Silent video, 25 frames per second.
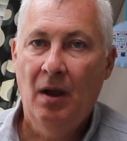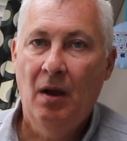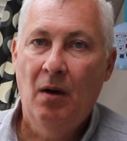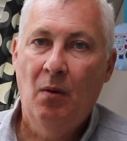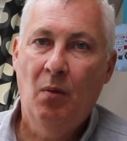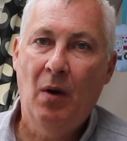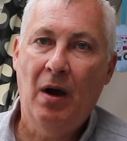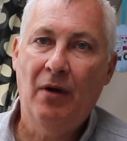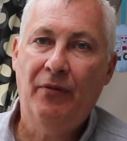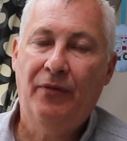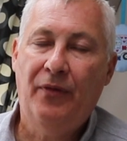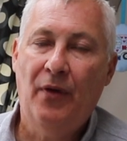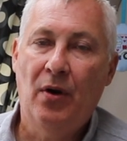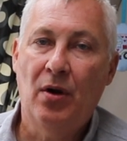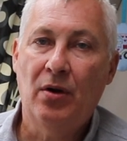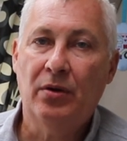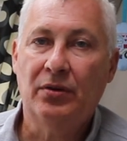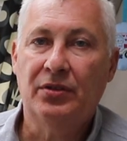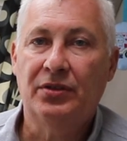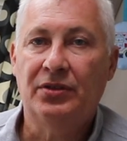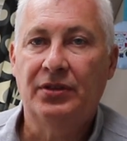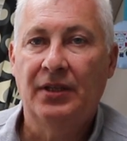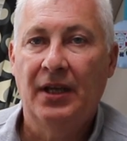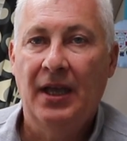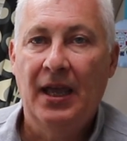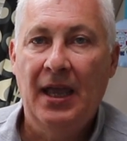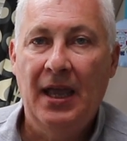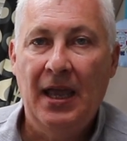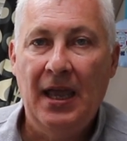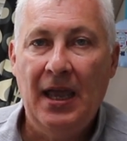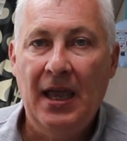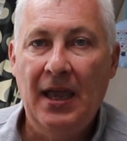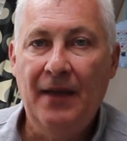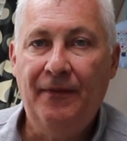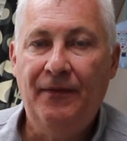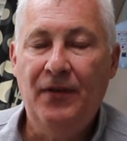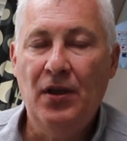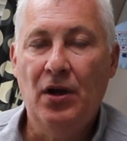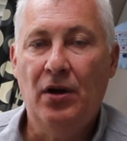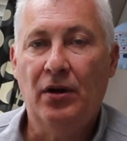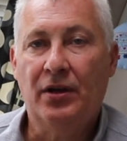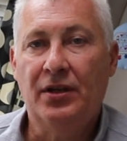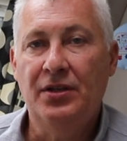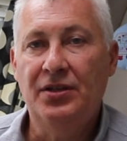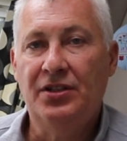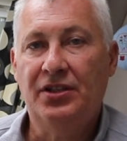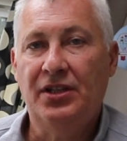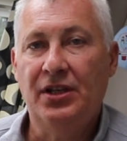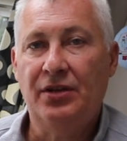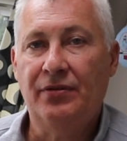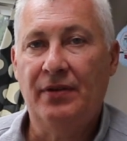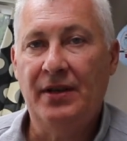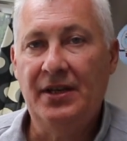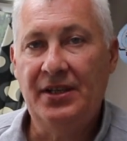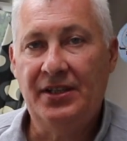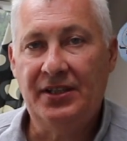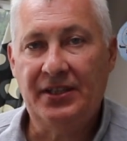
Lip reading: Well folks, if you're considering